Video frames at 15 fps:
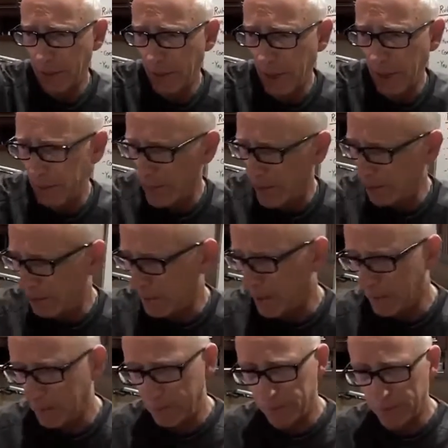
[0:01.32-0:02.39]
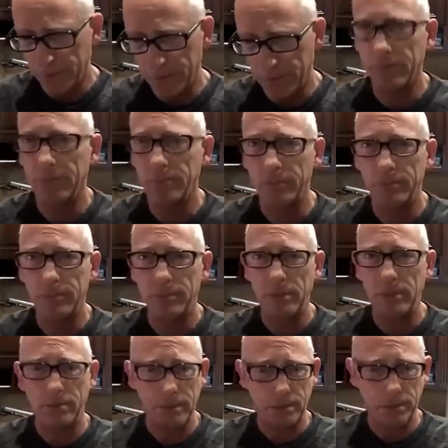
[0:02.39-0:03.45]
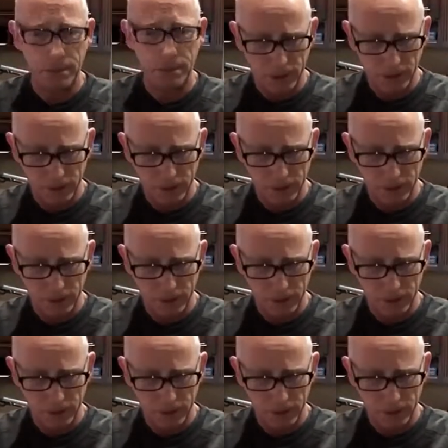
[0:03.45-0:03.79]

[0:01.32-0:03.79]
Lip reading: Bum bum bum bum bum